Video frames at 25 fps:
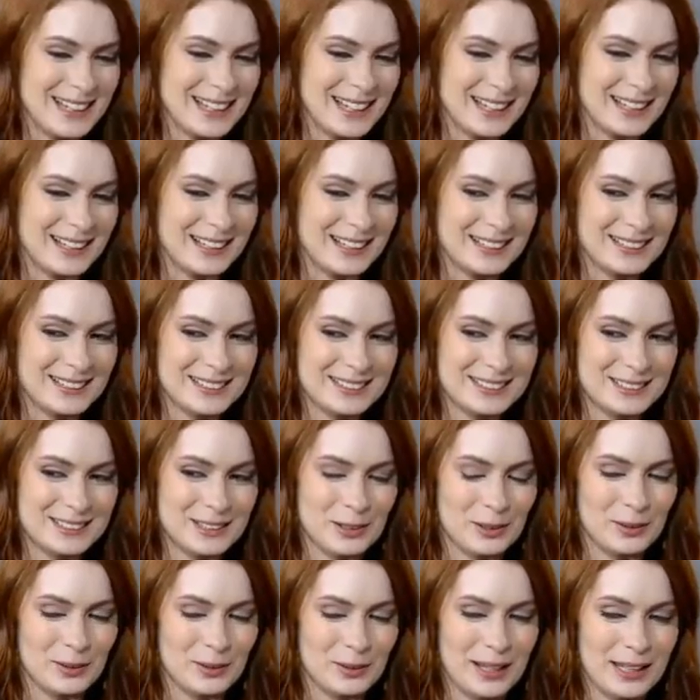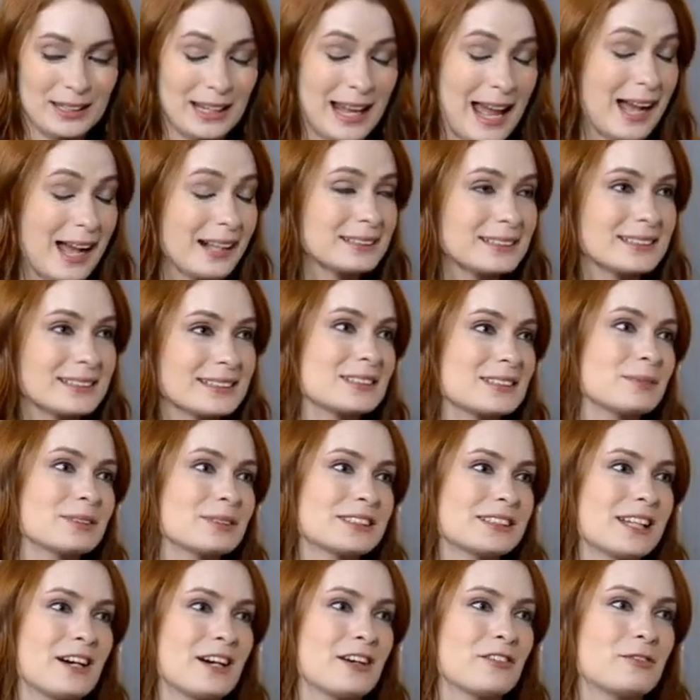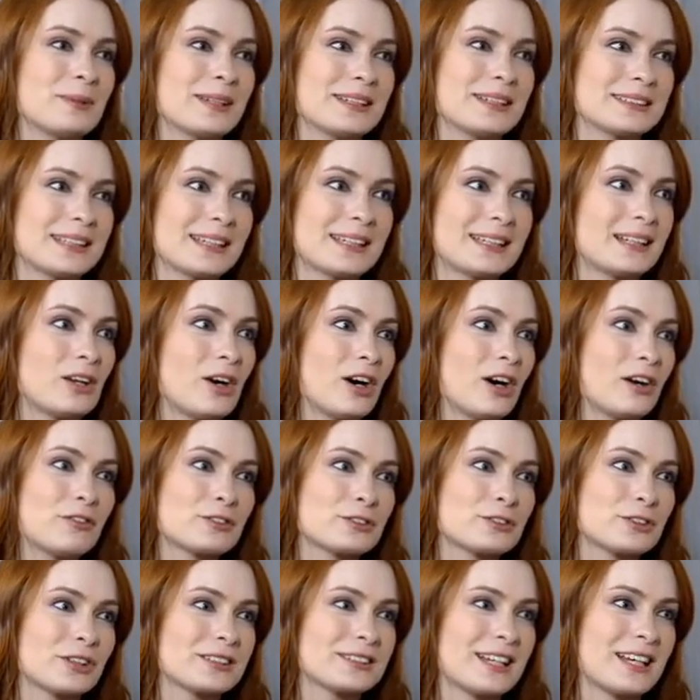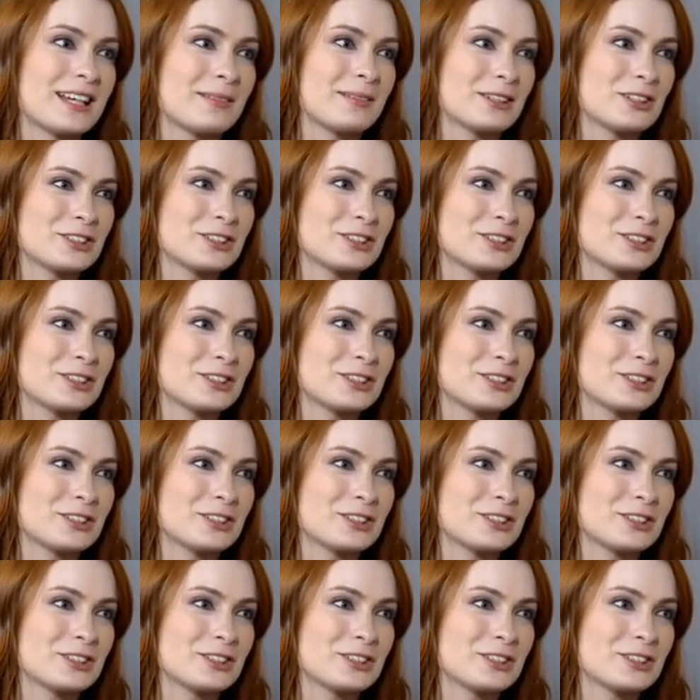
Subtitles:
then act in some stuff, because I get offers all the time.